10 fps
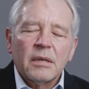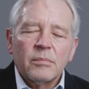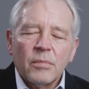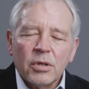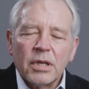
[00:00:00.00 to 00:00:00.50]

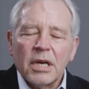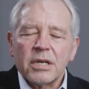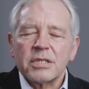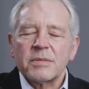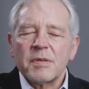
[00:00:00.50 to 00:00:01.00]

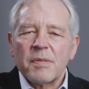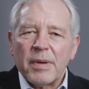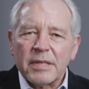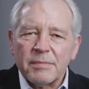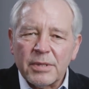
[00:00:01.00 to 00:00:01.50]
modelers, with
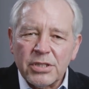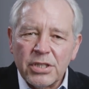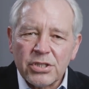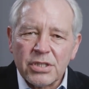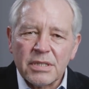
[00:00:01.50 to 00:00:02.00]

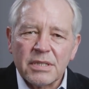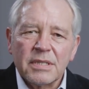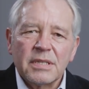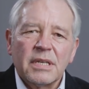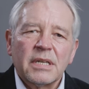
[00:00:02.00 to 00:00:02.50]
mathematicians.